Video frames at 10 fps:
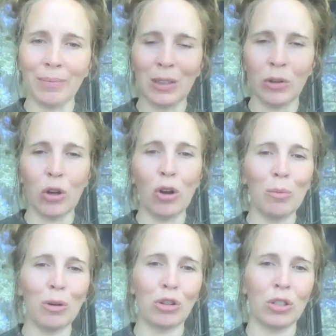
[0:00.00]
So no
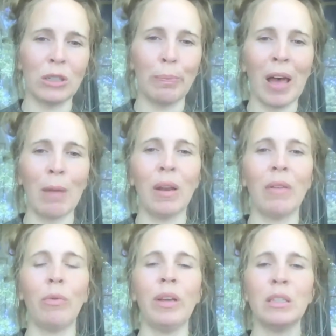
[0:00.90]
emotion is bad, but
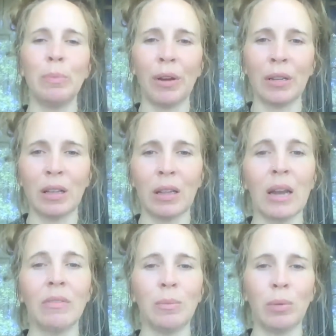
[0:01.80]
if we experience a lot
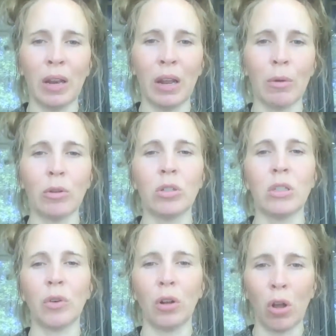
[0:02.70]
of depleting emotions
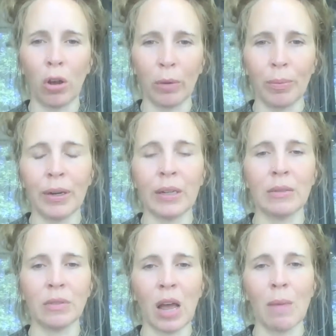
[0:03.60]
for longer periods
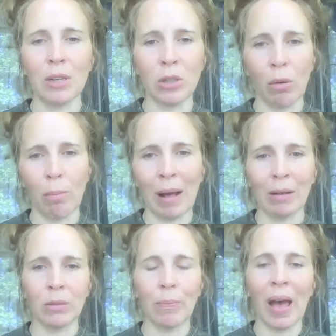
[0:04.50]
of time and don't
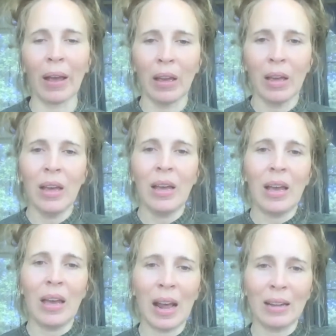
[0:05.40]
bounce back,
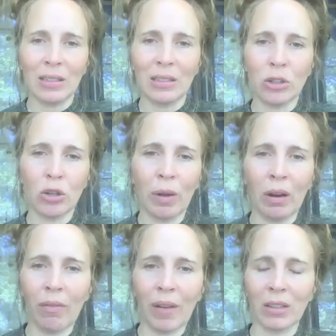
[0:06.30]
it has a detrimental
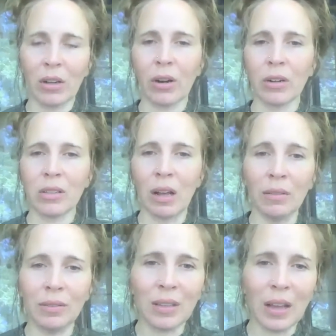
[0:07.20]
effect on
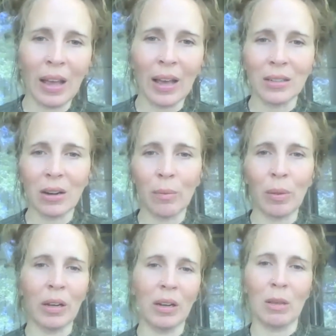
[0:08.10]
ourselves and our
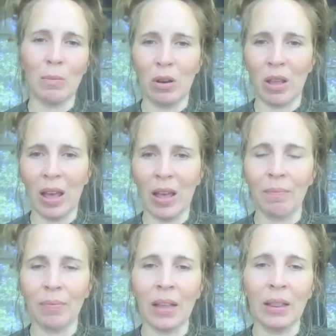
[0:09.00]
ability to communicate
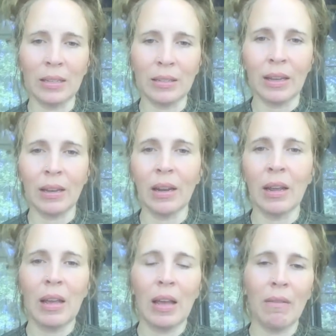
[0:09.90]
and listen
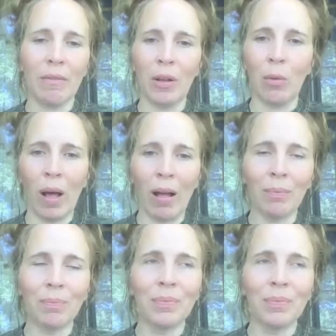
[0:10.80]
and feel well.